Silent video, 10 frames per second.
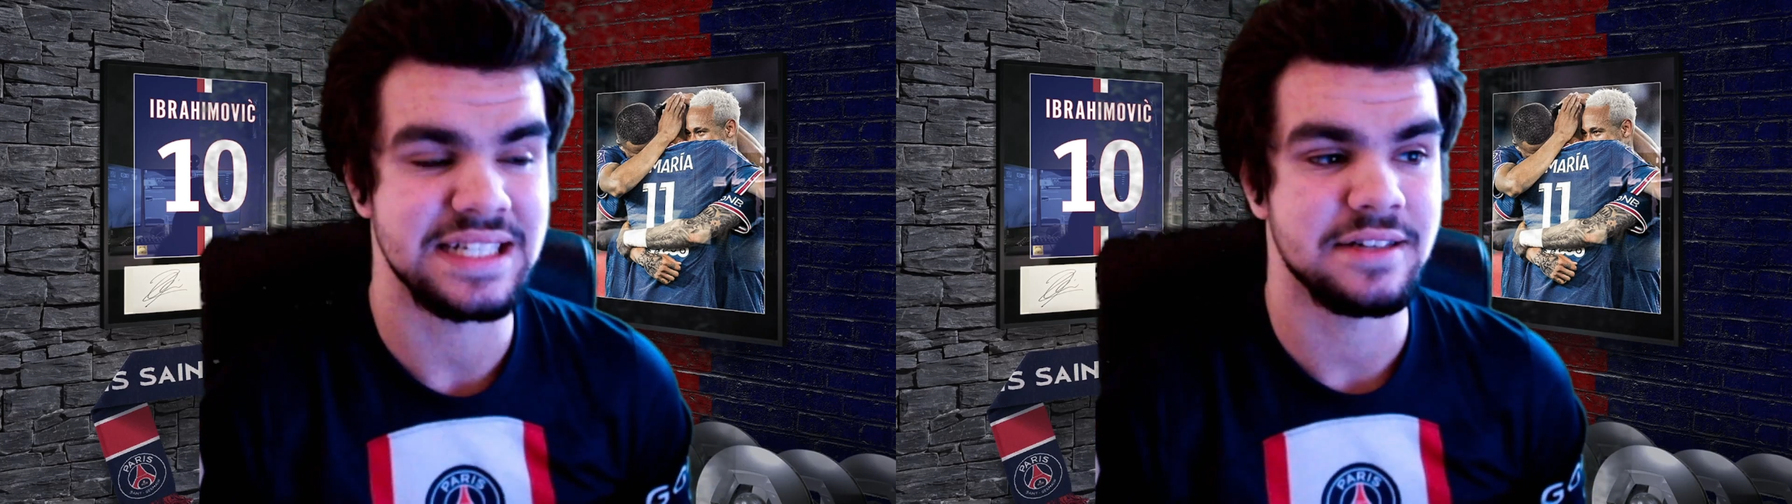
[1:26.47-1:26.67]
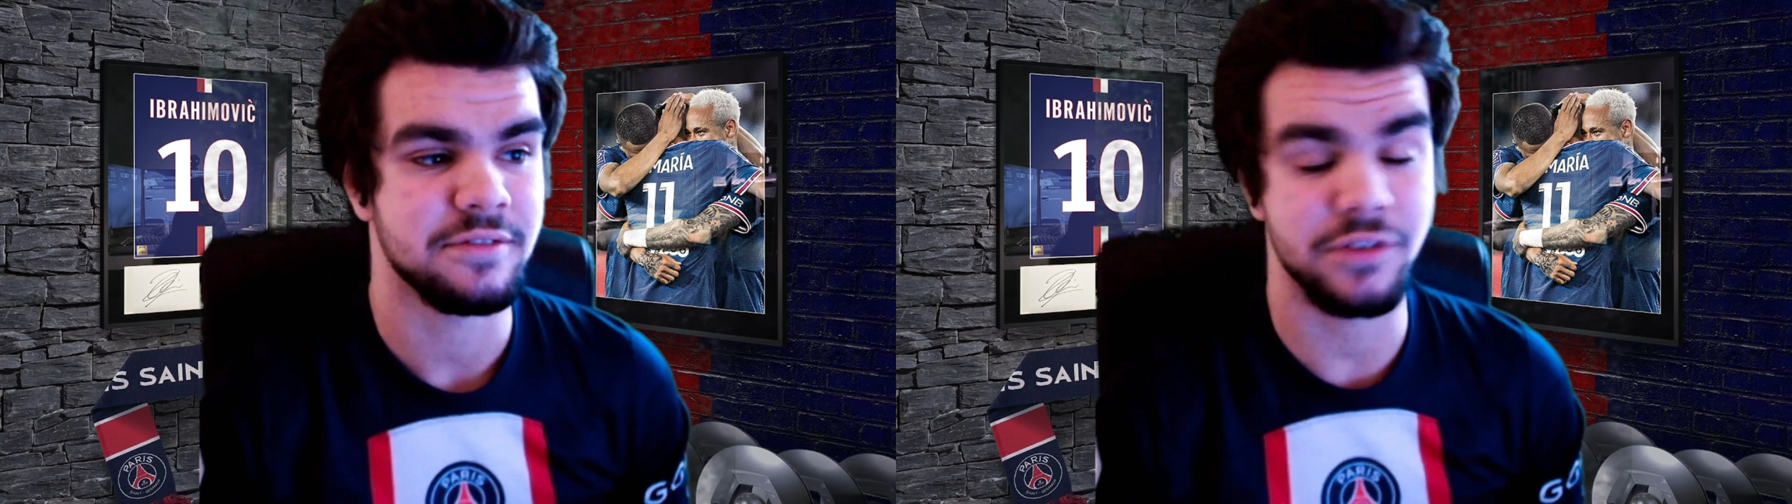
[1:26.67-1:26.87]

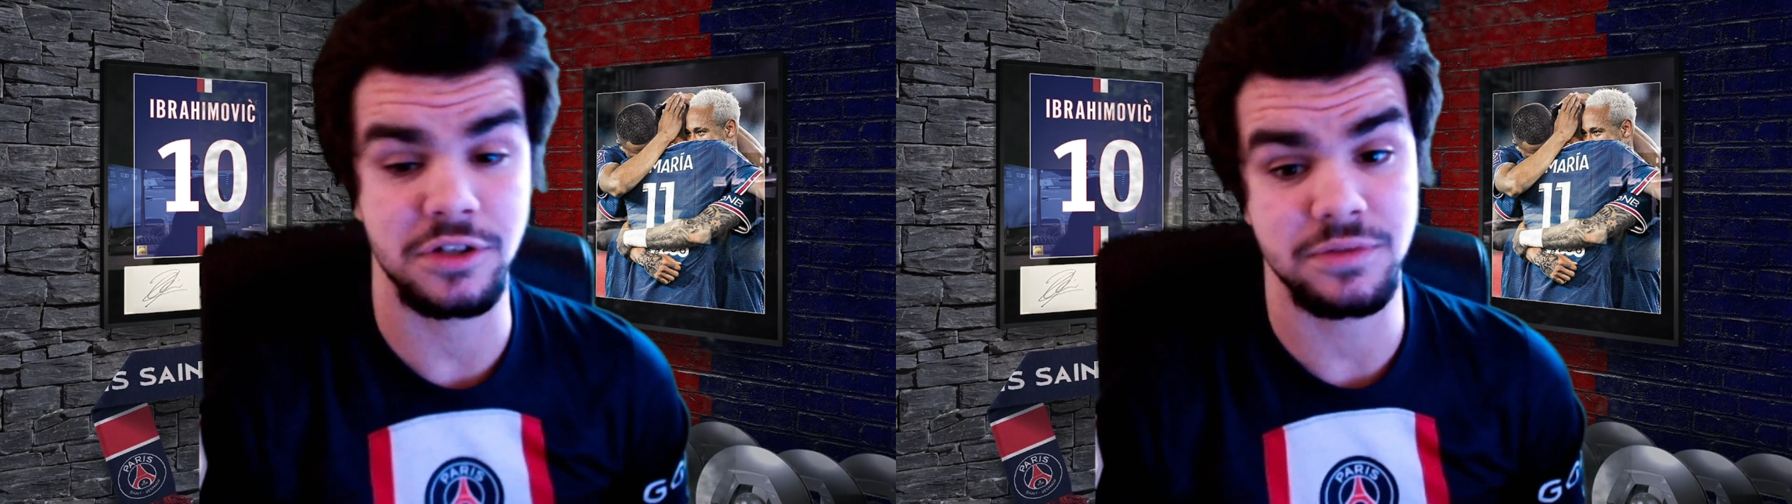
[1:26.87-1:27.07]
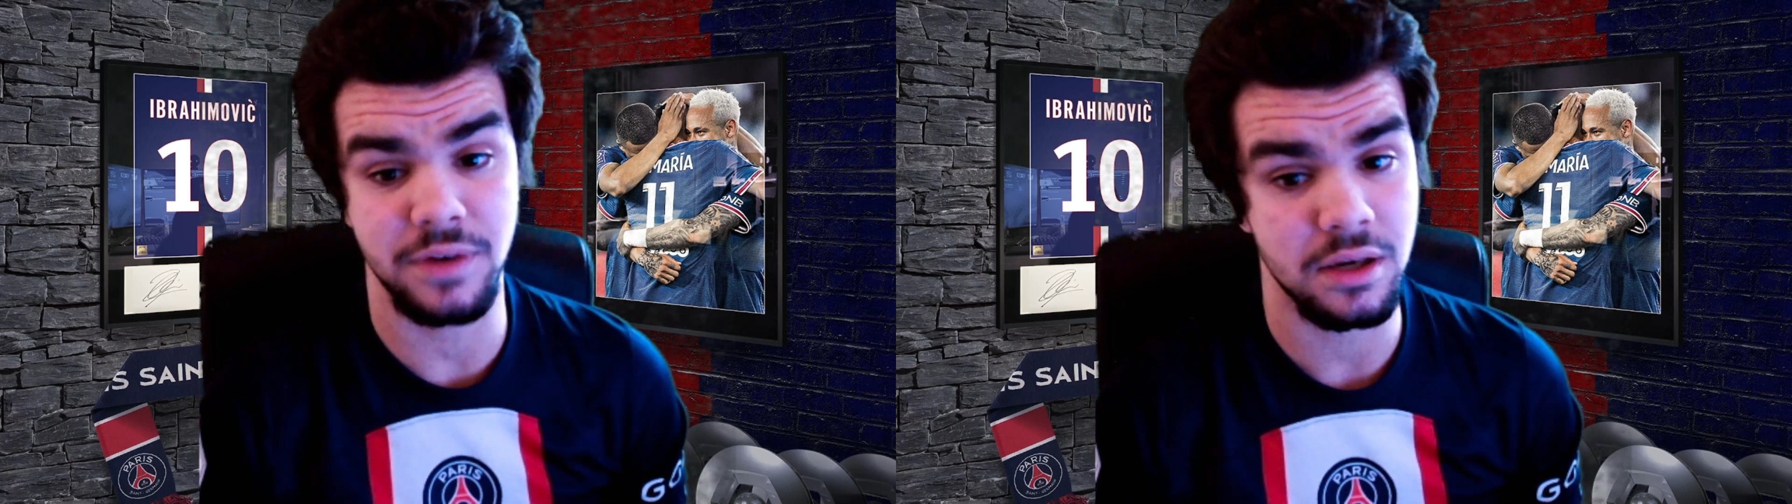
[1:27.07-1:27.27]

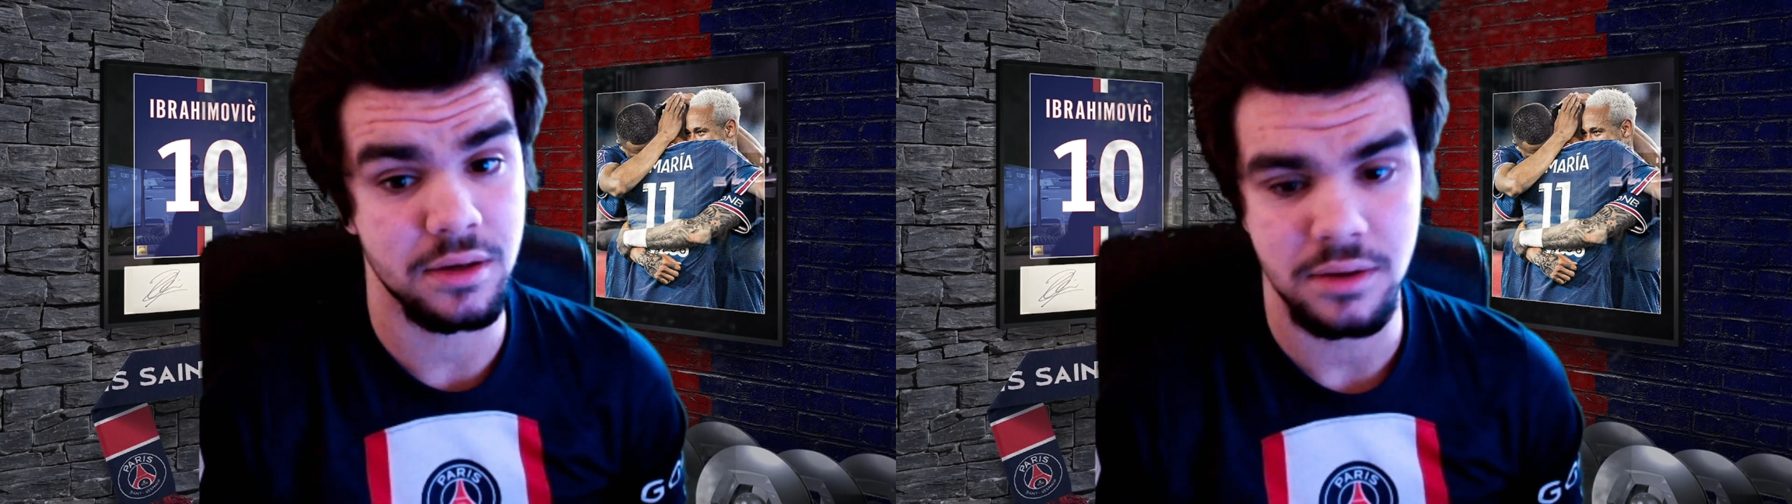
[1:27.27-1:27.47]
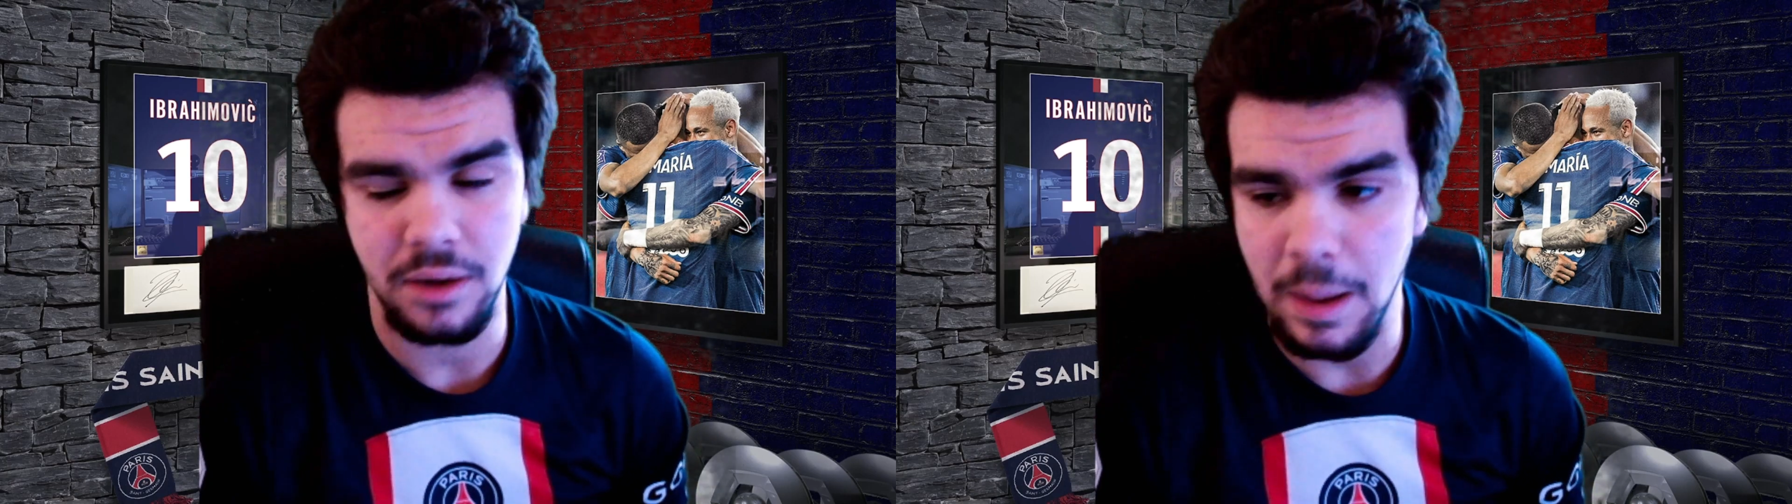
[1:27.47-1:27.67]
first of all,